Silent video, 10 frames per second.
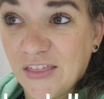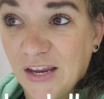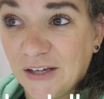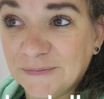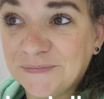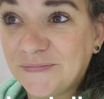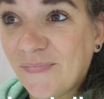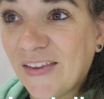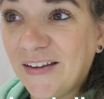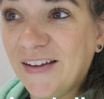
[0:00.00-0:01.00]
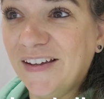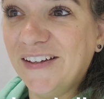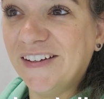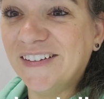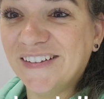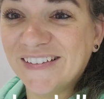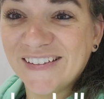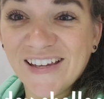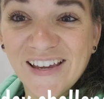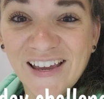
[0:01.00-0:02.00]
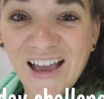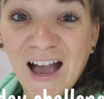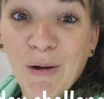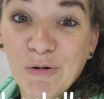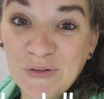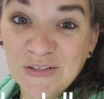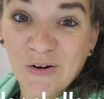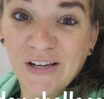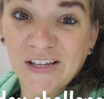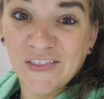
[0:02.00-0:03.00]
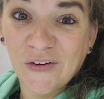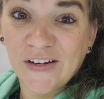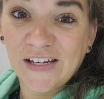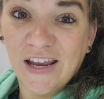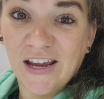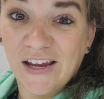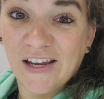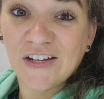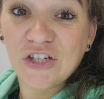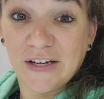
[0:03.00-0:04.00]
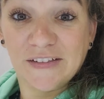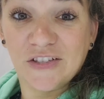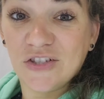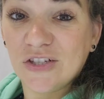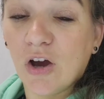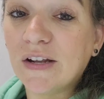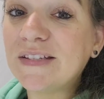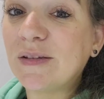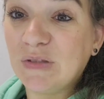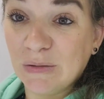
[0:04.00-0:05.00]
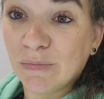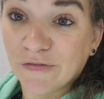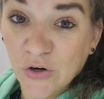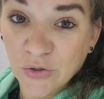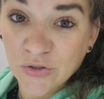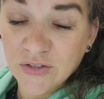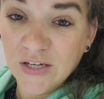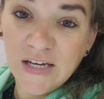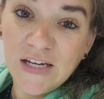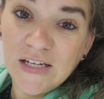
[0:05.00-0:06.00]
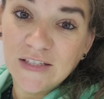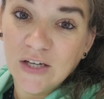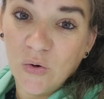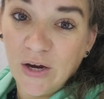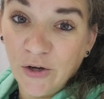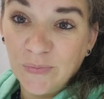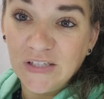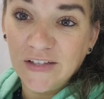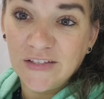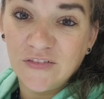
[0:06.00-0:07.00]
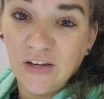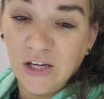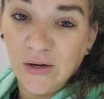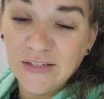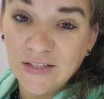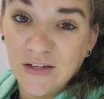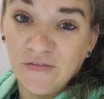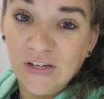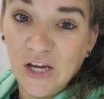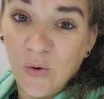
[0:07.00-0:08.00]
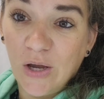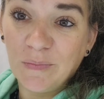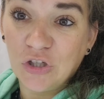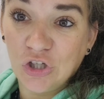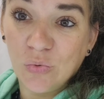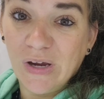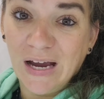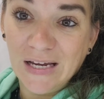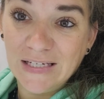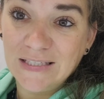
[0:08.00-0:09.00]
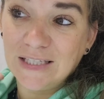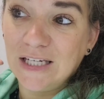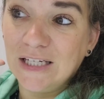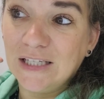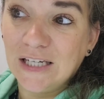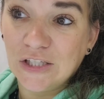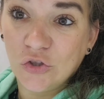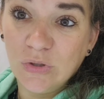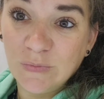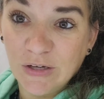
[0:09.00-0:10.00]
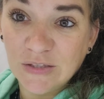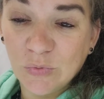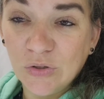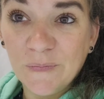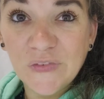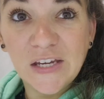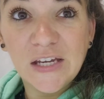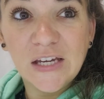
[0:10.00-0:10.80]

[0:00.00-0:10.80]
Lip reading: thing. I'm going to be starting a 30-day challenge on September 1st. So I hope to get this video up to you guys as soon as possible.